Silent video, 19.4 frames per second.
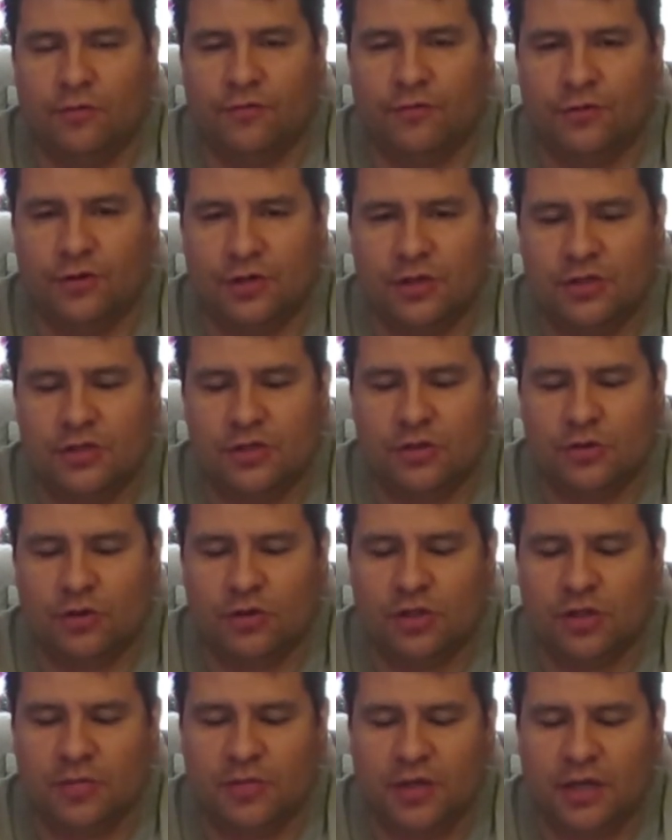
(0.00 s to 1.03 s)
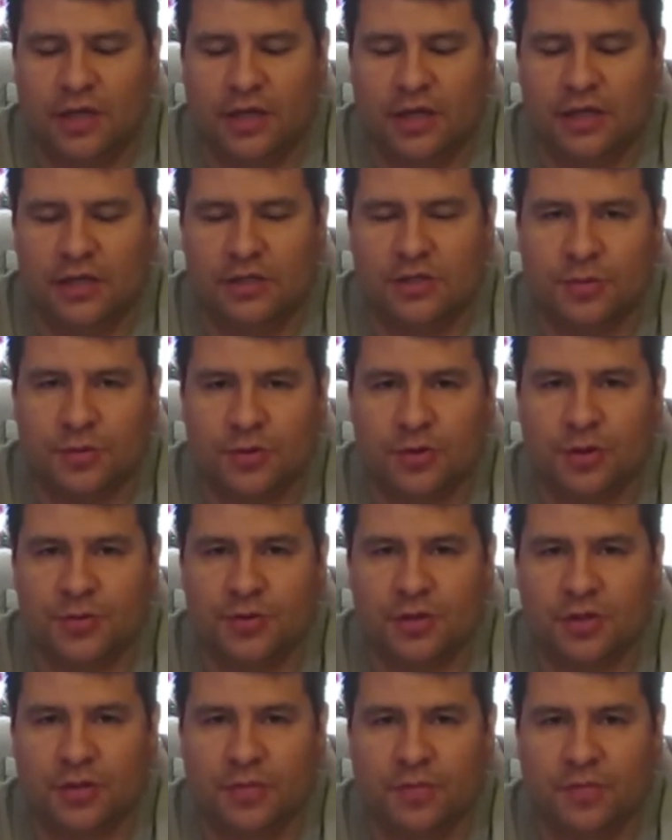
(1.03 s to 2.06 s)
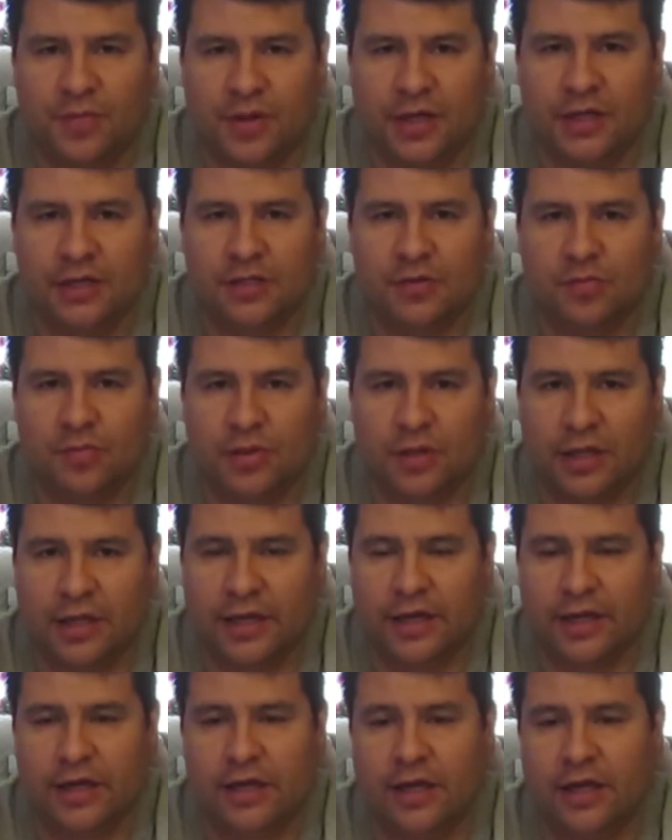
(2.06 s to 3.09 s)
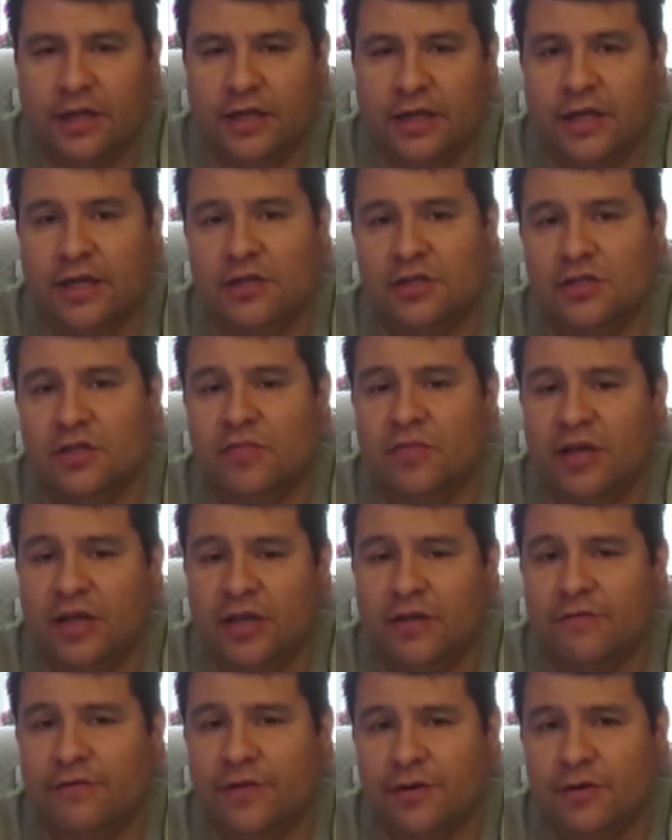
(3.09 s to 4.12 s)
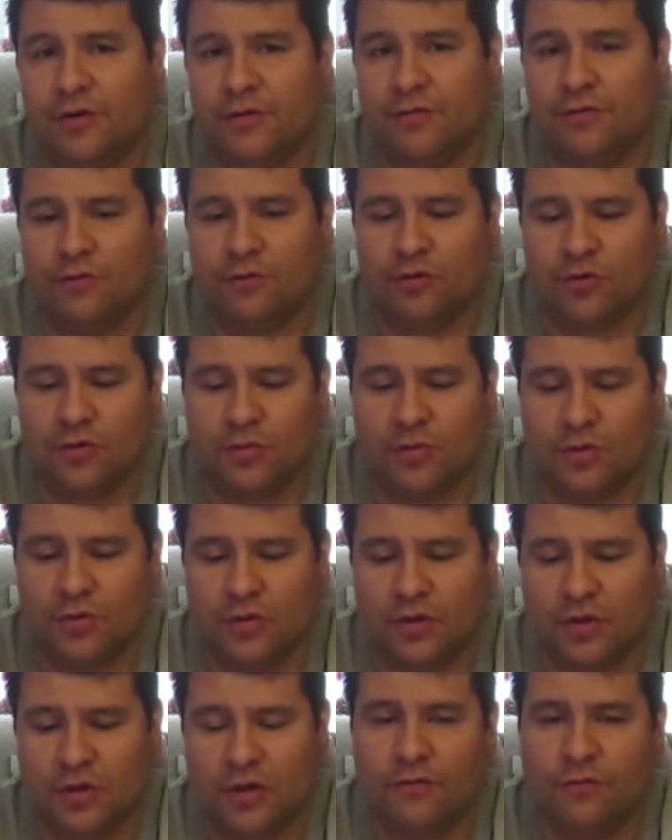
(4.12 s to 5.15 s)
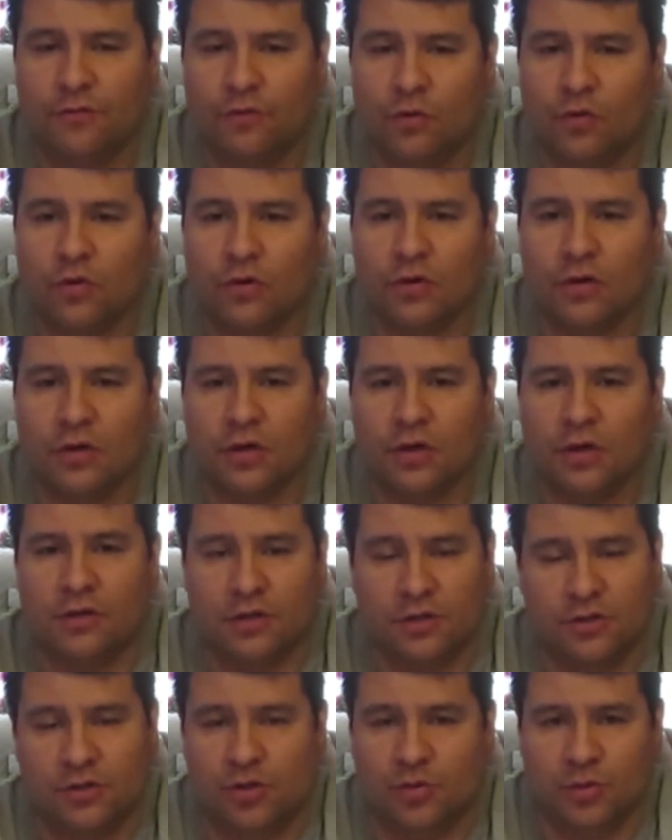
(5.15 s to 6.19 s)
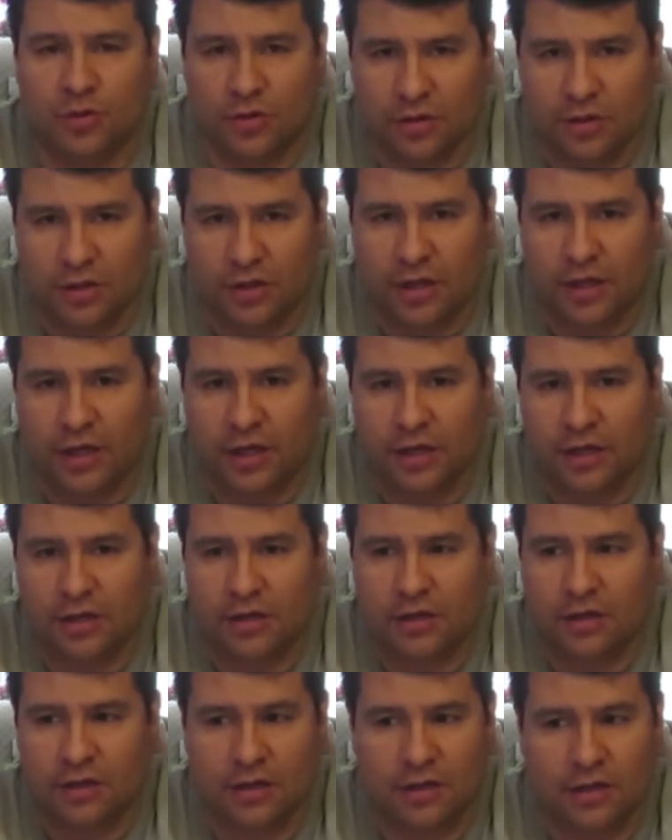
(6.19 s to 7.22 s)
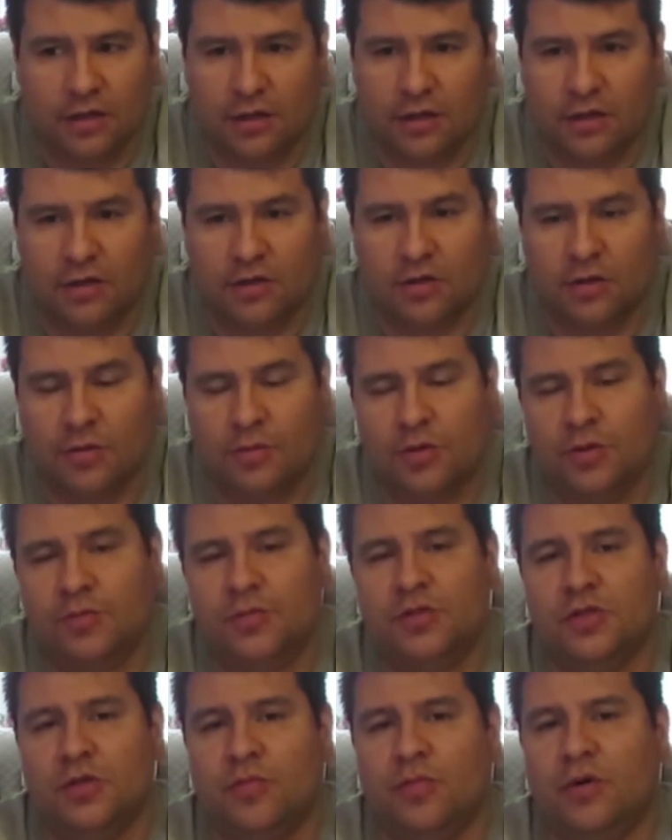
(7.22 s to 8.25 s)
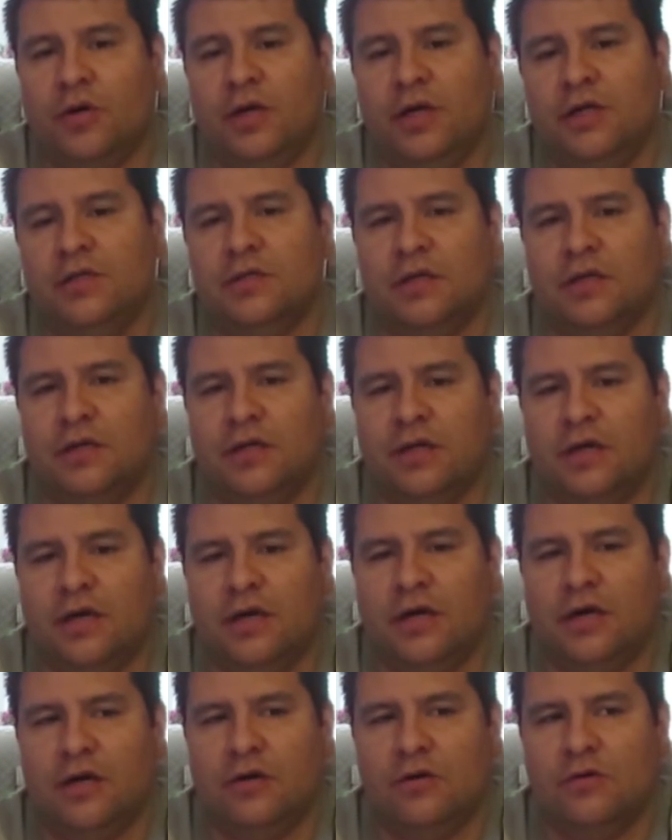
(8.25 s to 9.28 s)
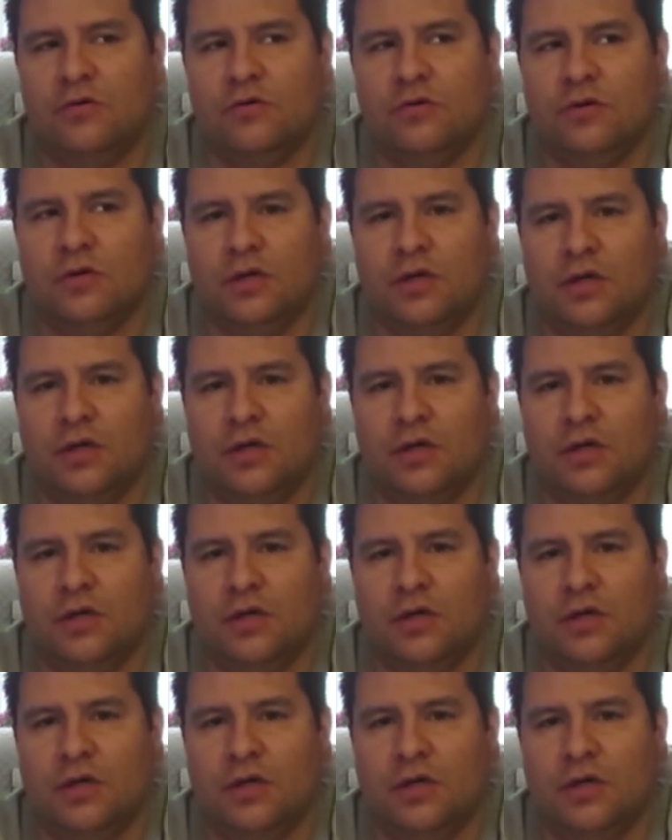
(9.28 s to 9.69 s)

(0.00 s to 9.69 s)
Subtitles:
this is going to be a subscription-based plan, and they actually make it very affordable for the consumer. And you'd be surprised on how